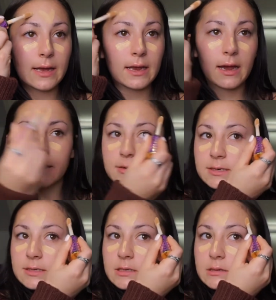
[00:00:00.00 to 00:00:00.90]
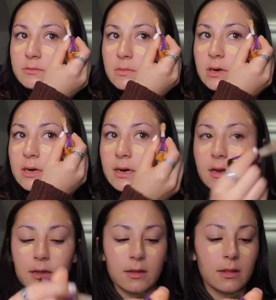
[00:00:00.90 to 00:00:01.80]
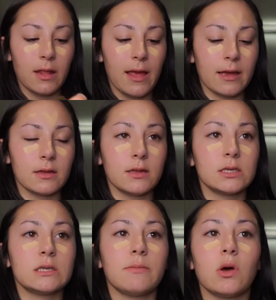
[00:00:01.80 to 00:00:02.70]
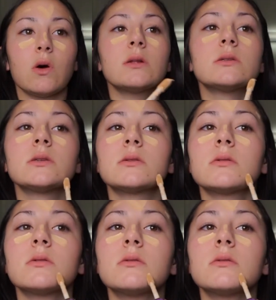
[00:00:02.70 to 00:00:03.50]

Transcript: I kind of just mark like the spots.